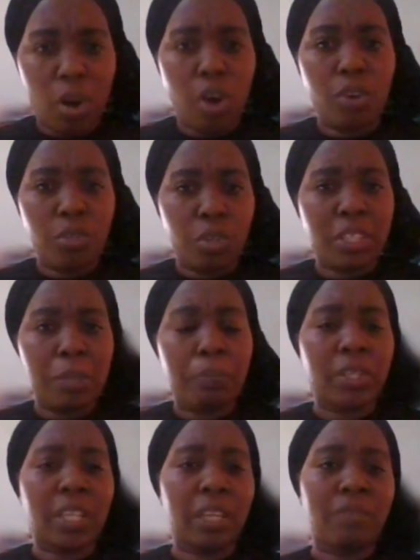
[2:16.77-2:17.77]
all those
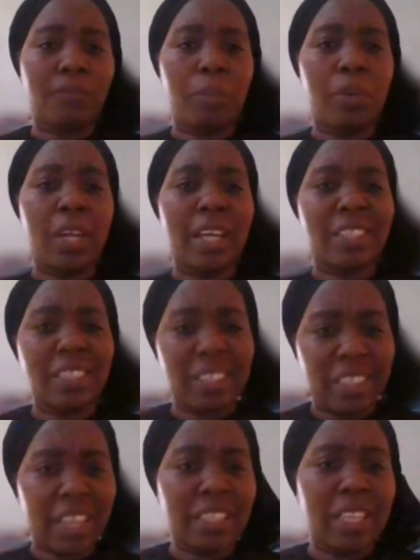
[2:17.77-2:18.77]
important formulas,
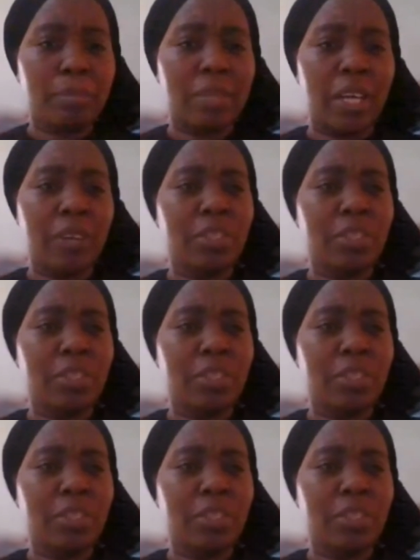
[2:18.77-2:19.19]
get them down.